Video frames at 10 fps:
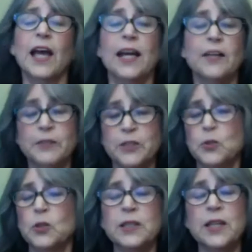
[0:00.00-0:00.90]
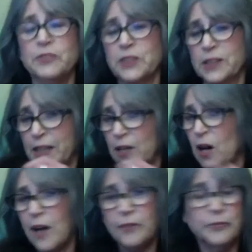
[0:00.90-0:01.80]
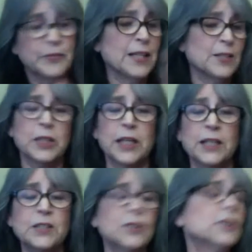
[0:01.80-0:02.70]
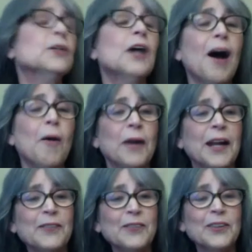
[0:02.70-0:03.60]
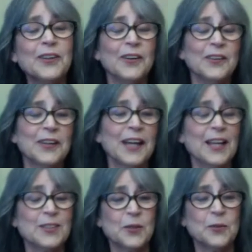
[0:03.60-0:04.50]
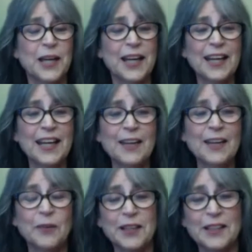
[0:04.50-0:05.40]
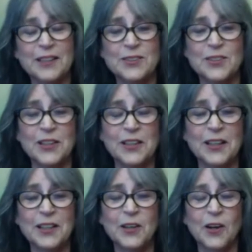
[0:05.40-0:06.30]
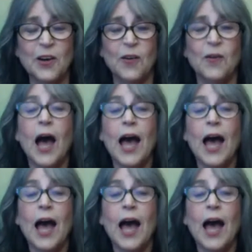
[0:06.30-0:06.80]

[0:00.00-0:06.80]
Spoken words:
And if it's cool enough to lick off, that's okay too. Whatever. Okay, so ready? We're going to start on go.